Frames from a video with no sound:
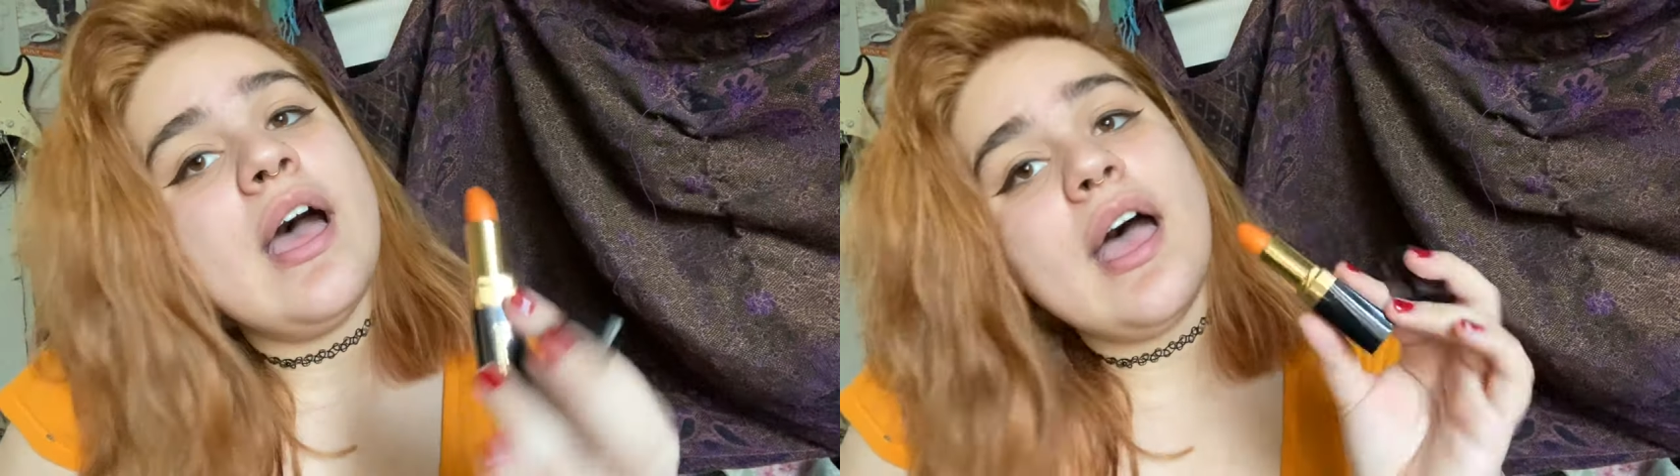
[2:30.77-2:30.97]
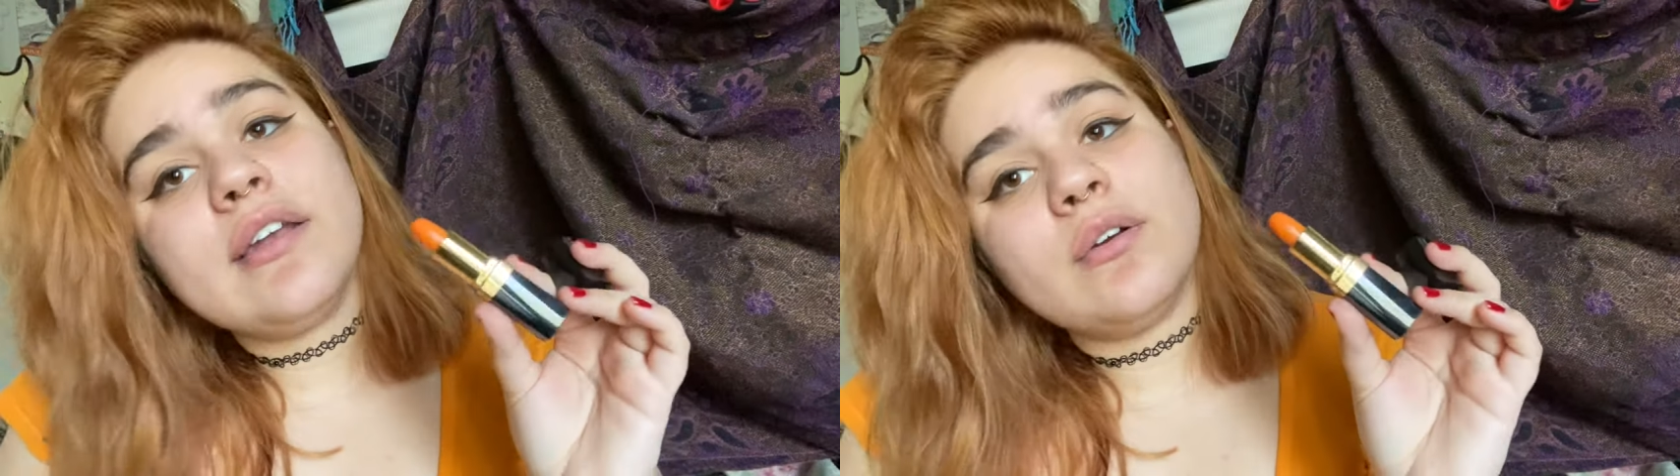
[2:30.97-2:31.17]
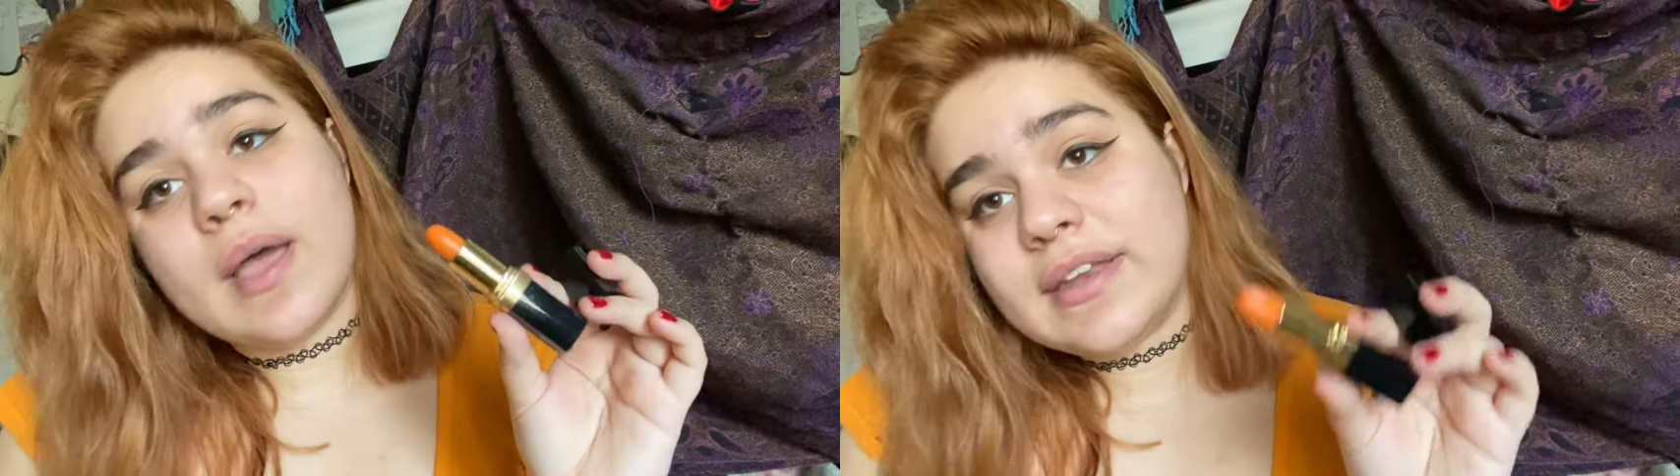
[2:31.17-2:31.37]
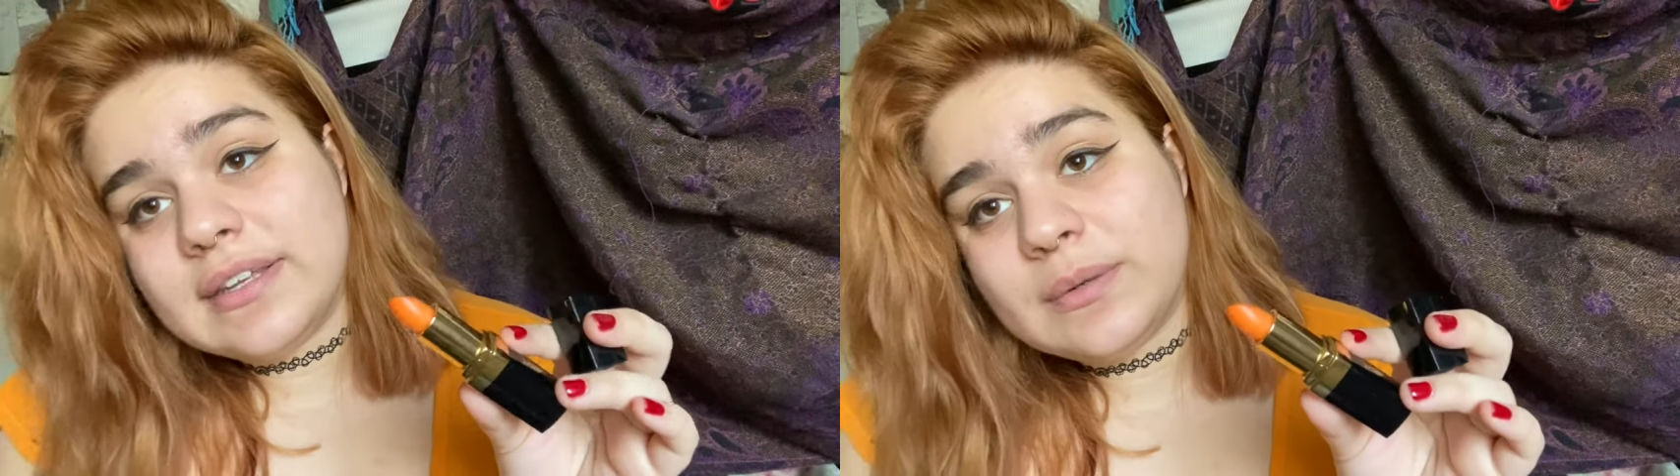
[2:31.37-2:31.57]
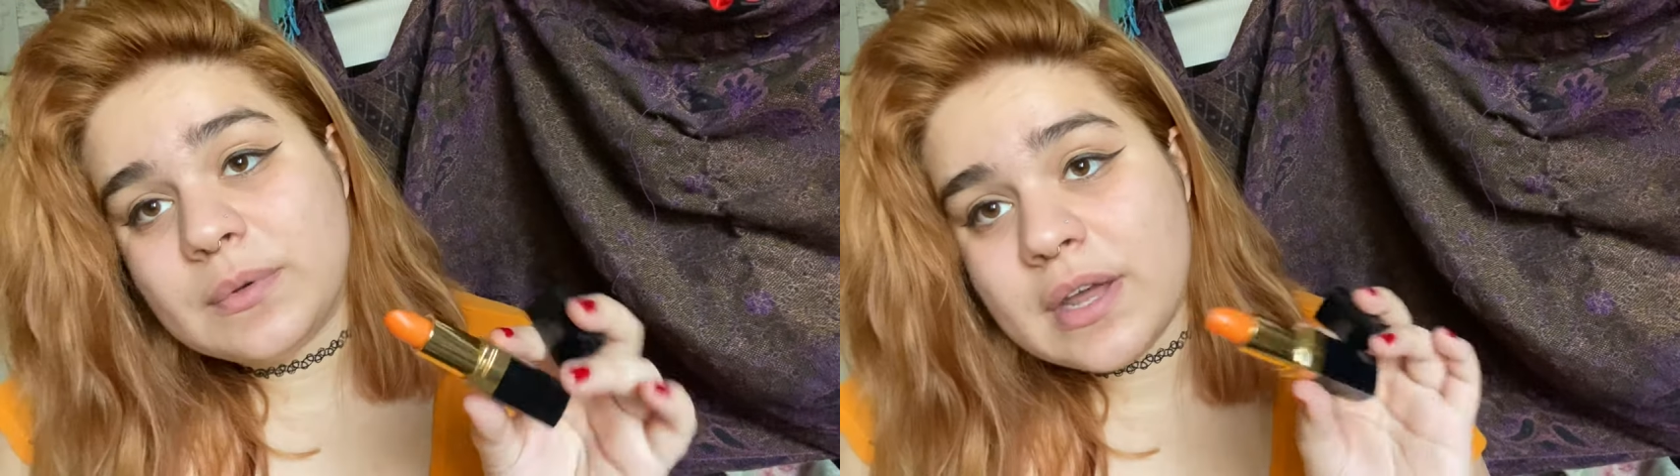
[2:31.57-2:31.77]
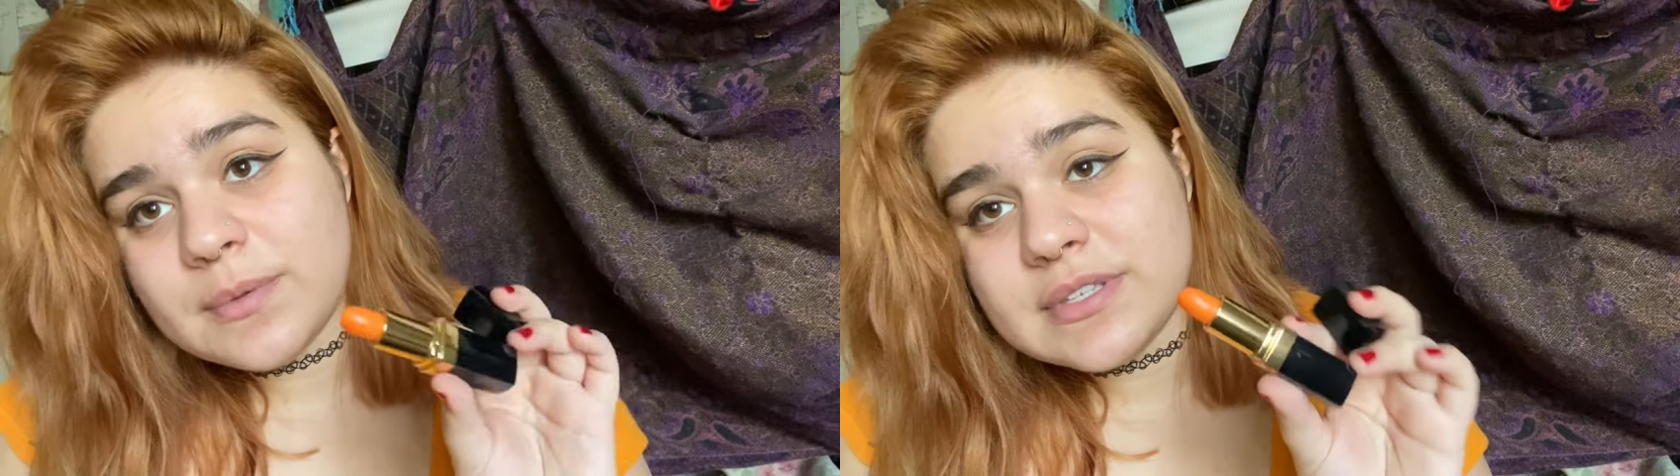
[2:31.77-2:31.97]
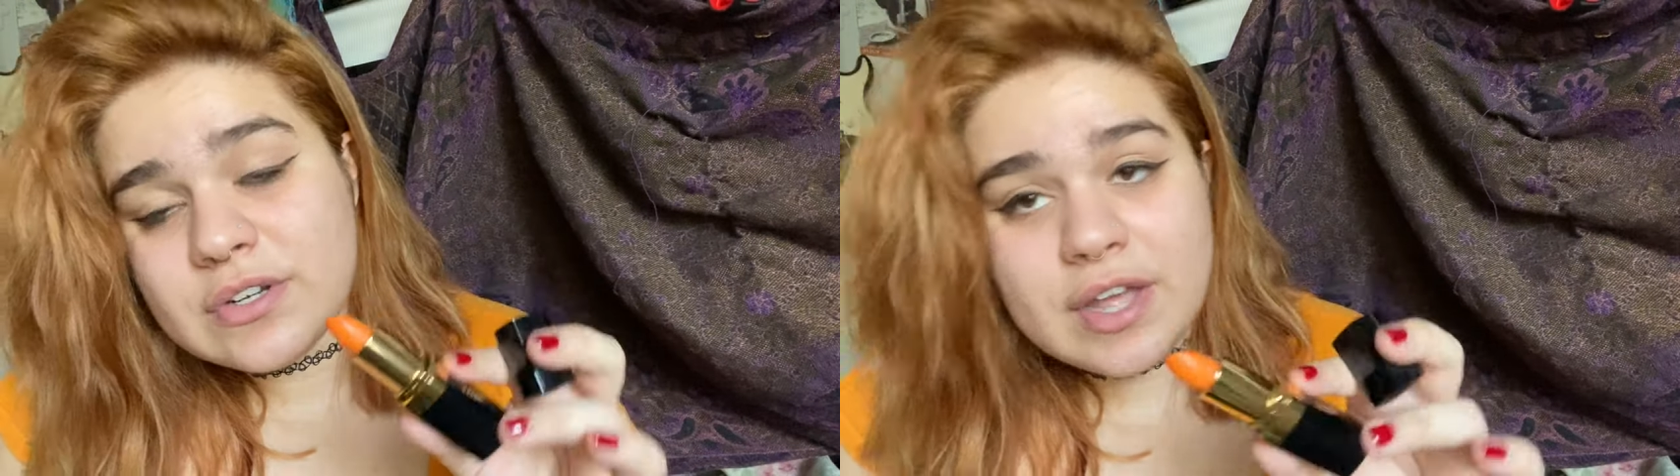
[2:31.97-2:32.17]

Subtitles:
I know I did when I was little.